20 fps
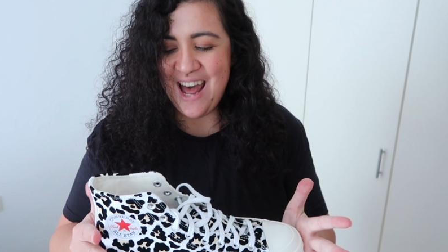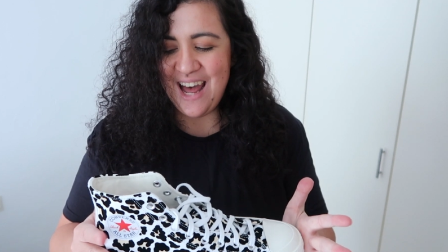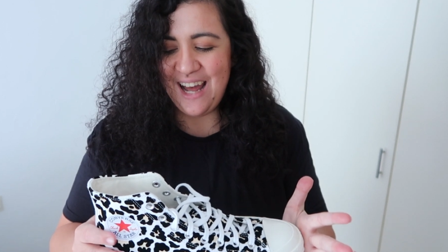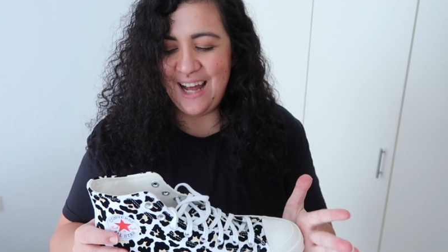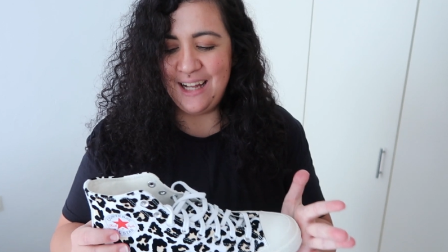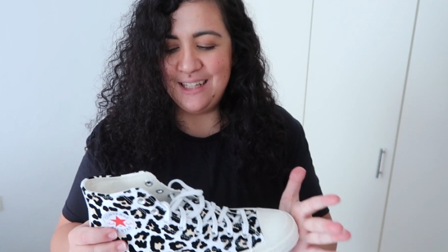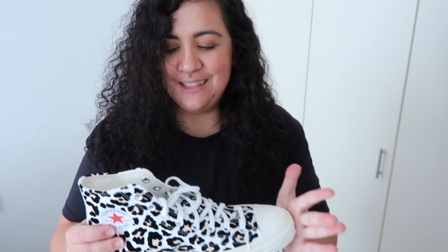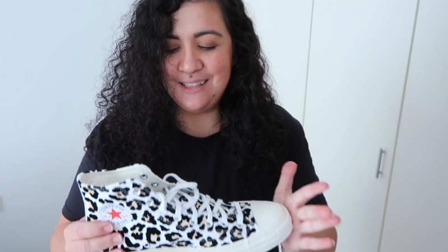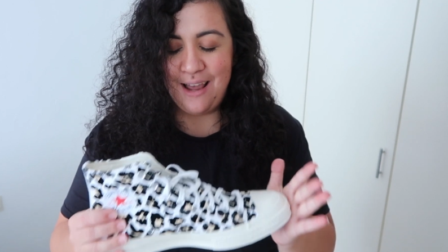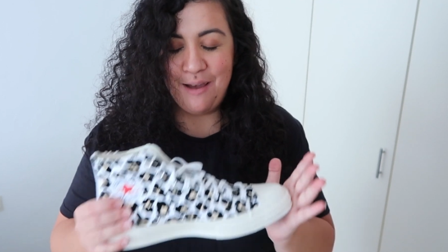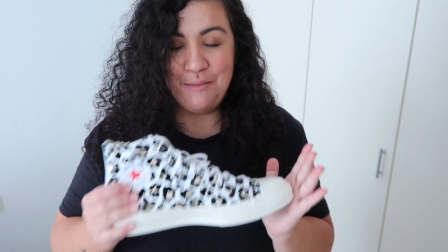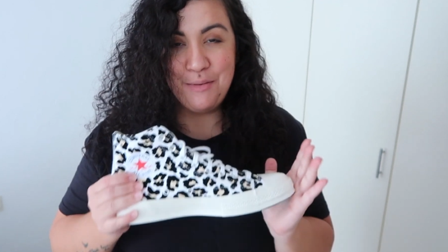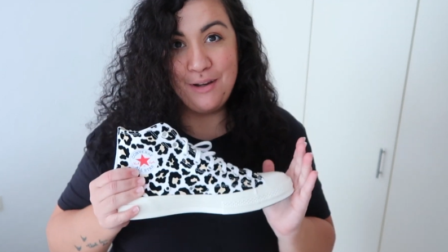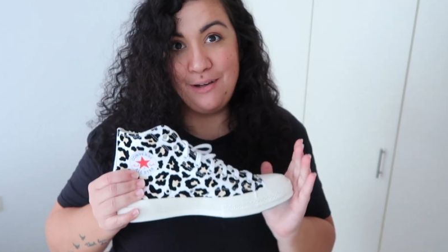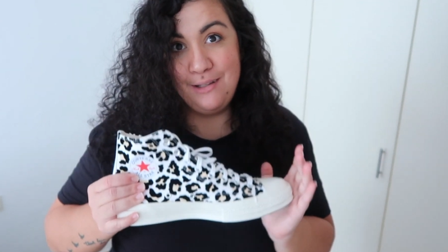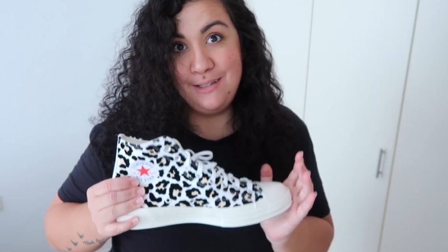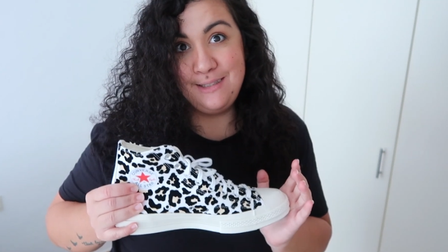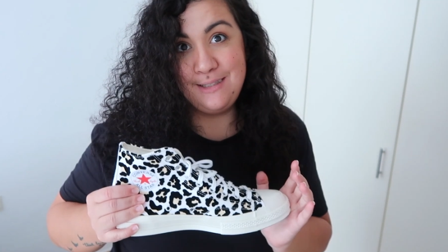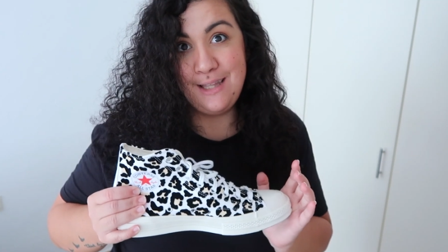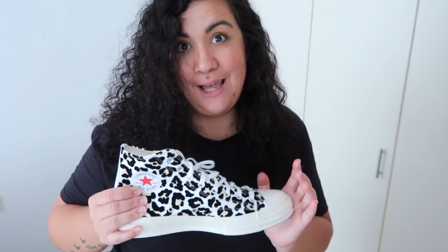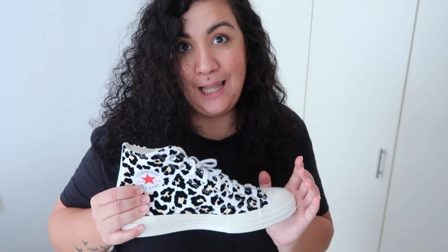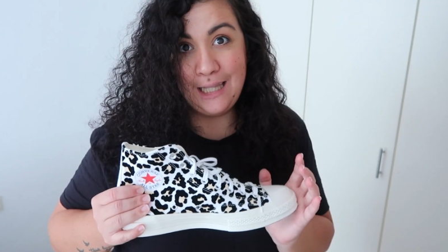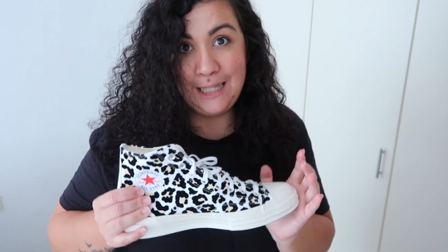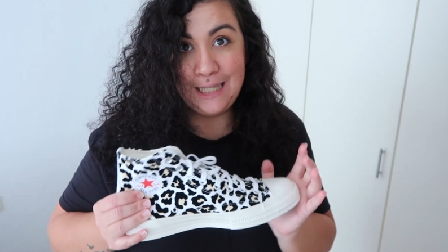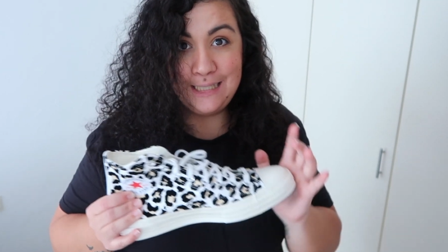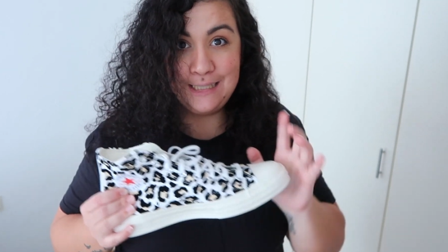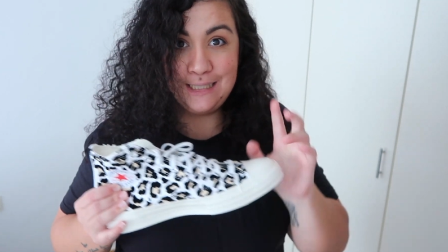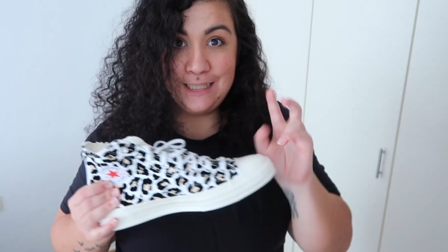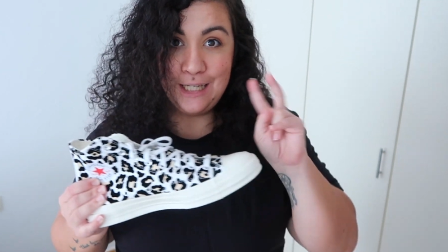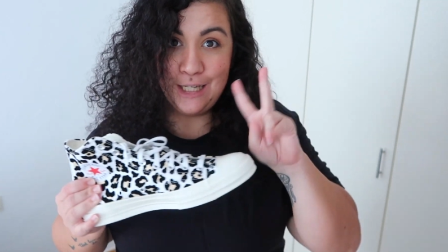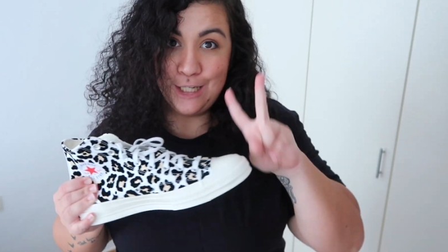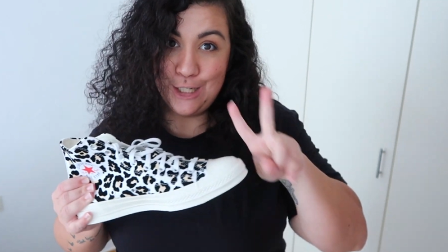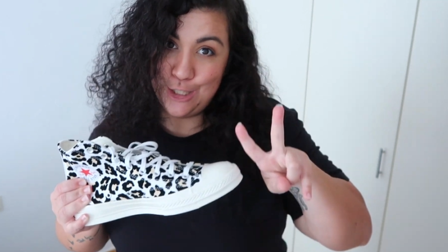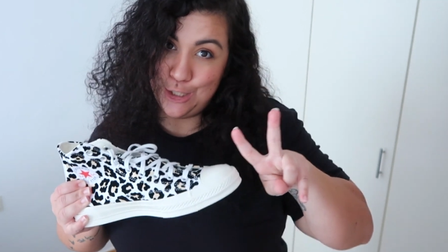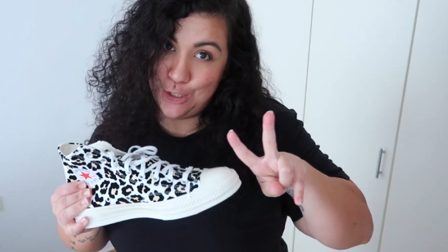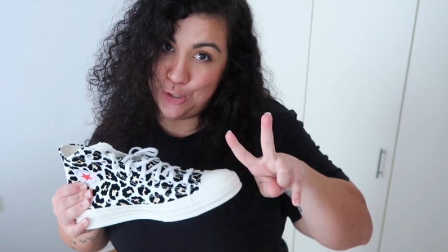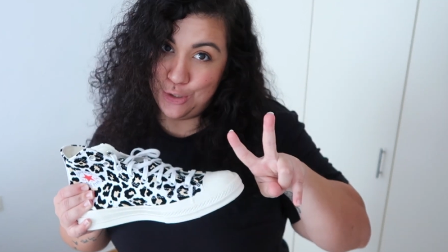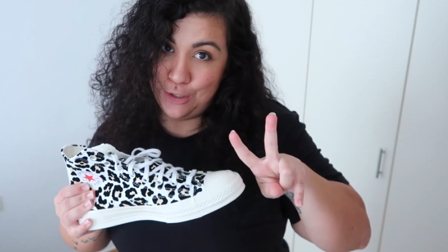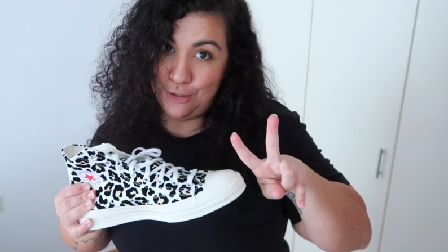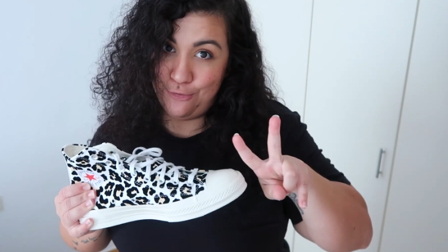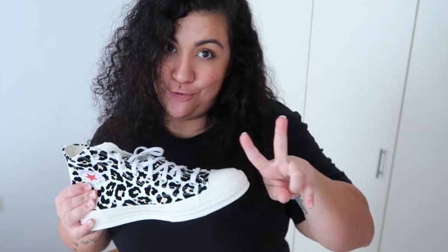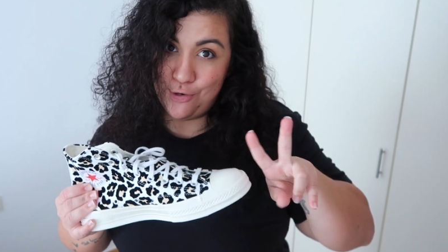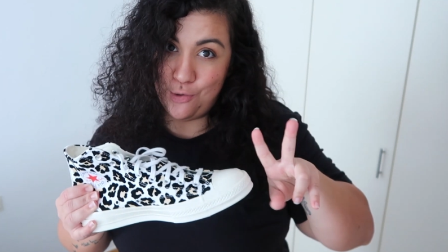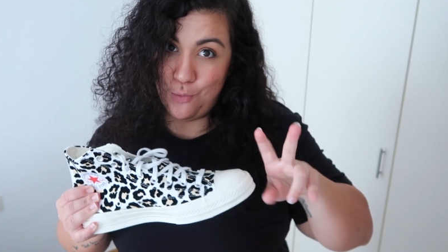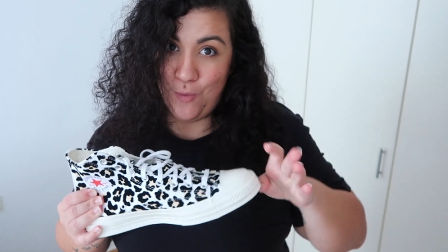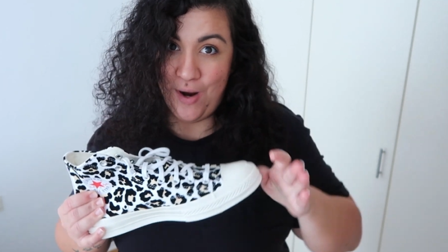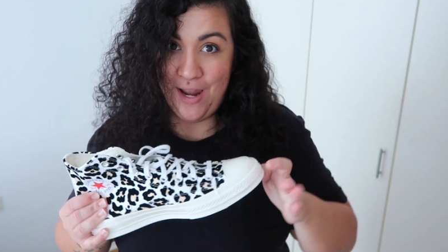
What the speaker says: And I'm gonna style it two different